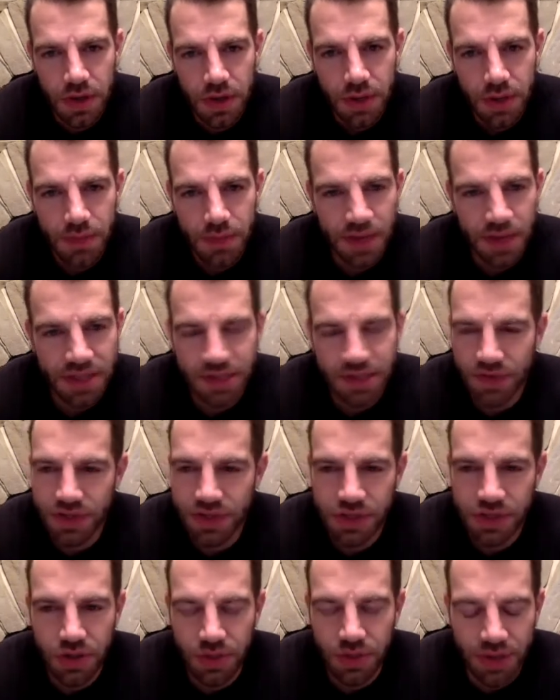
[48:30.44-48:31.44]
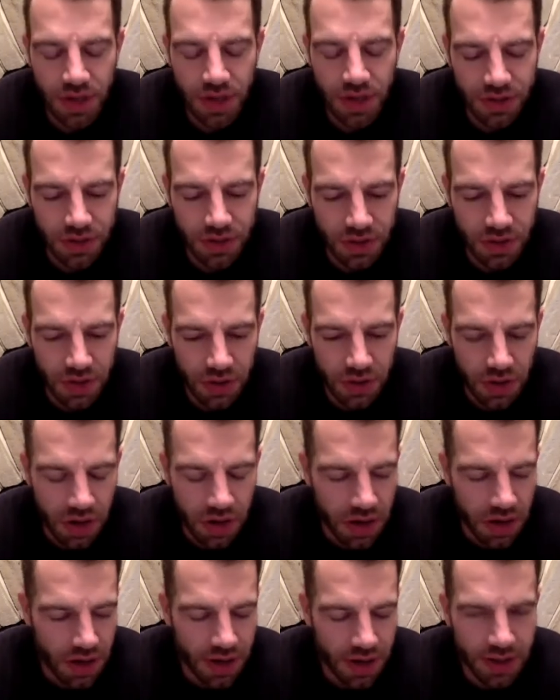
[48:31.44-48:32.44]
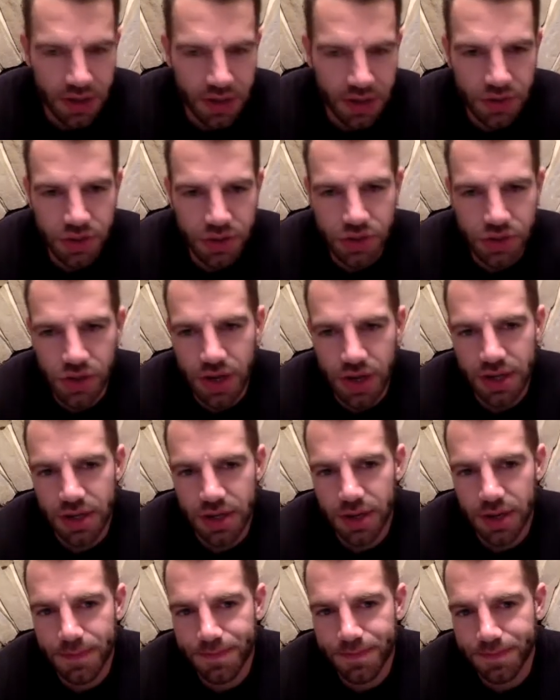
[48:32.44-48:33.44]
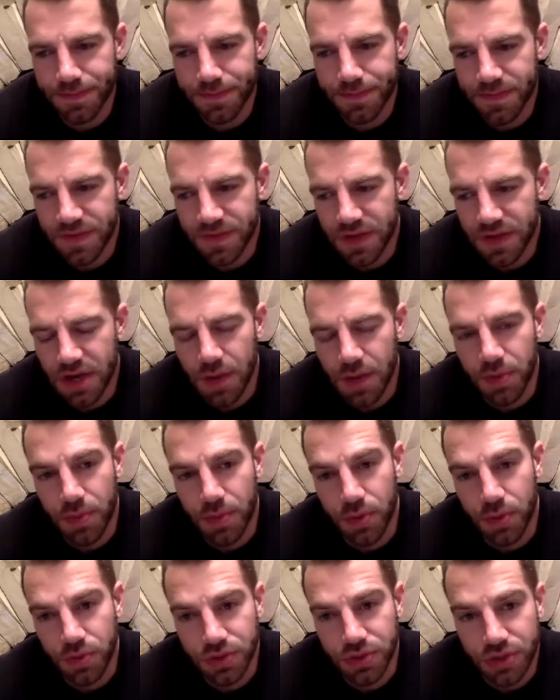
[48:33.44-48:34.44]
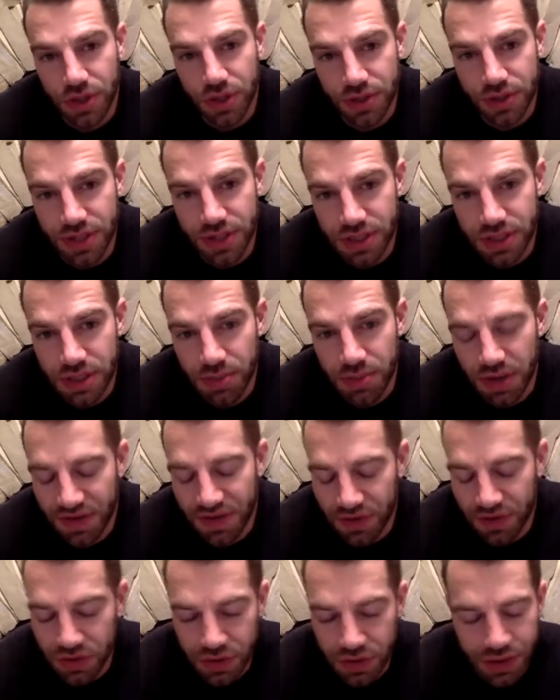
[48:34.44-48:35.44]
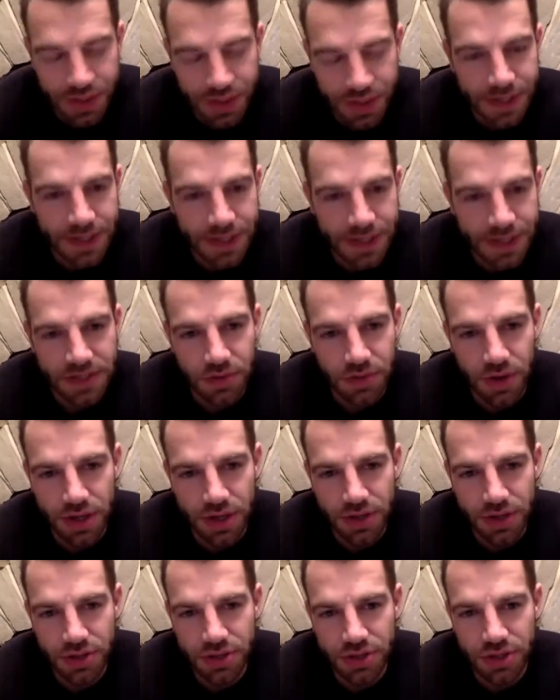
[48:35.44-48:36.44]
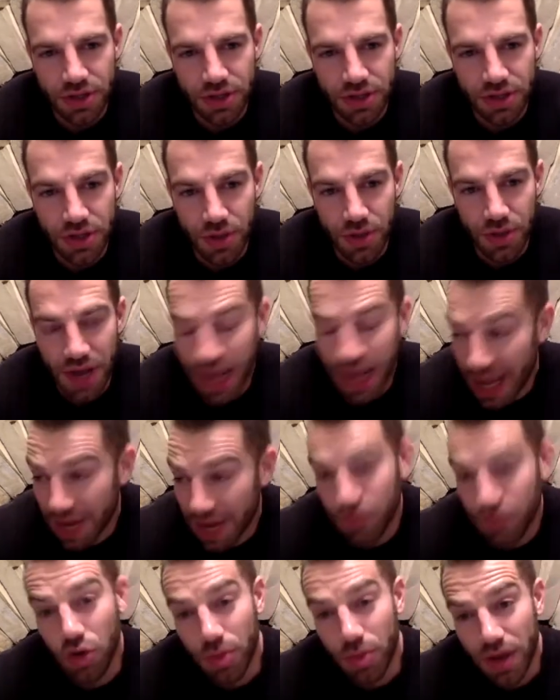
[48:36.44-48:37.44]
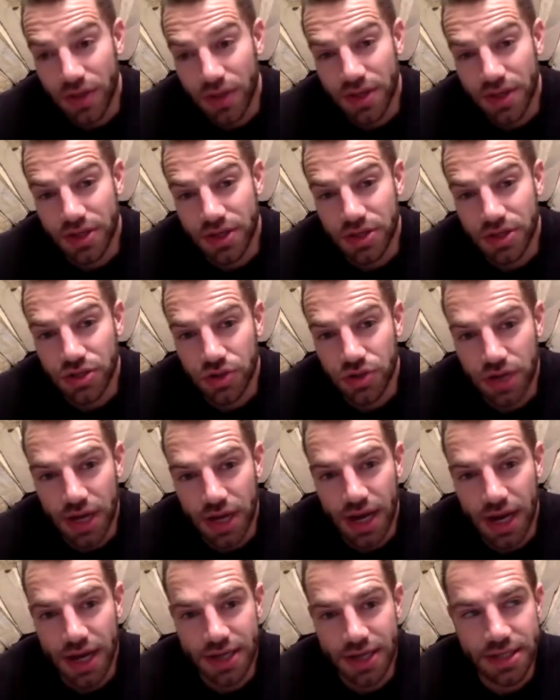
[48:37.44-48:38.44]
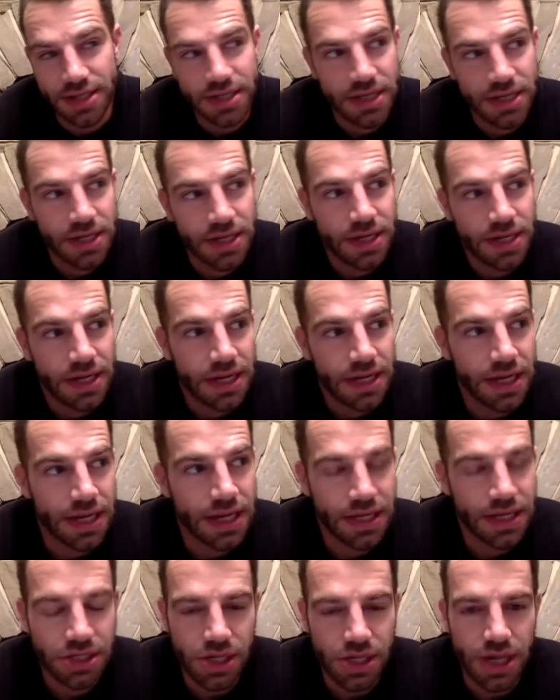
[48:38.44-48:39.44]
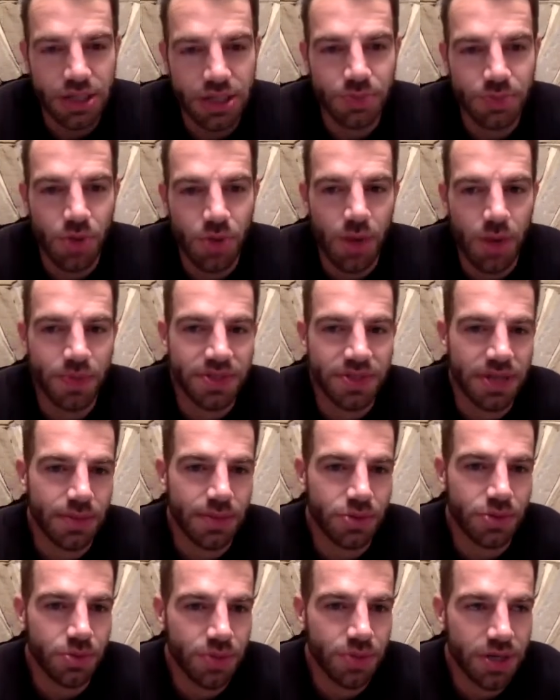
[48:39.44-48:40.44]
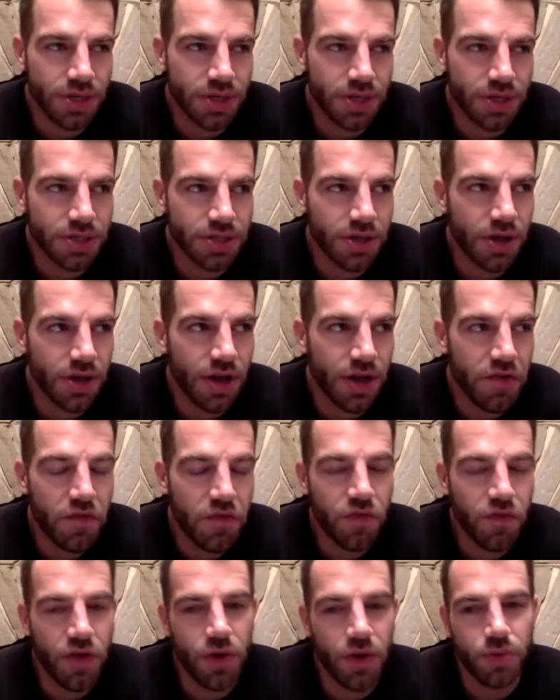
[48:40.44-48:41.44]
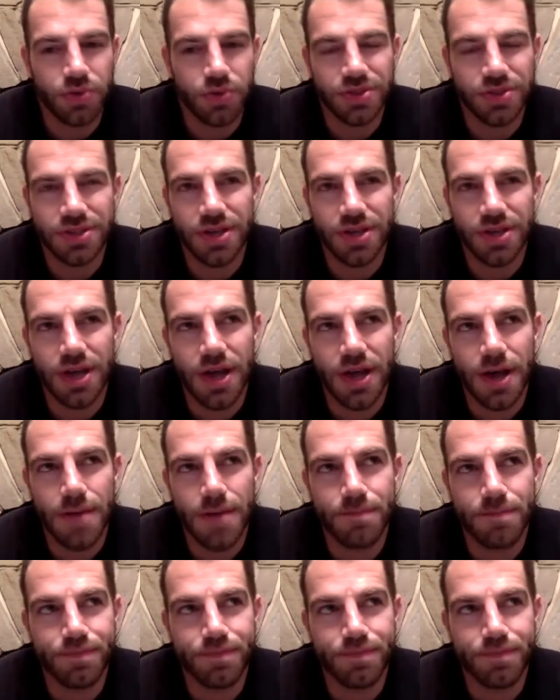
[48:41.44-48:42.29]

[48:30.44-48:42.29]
Massively skewed. I mean, I don't know. I used to train a couple of porn stars, actually, believe it or not. So I used to know a hell of a lot about the industry, and it changed my perception because I felt not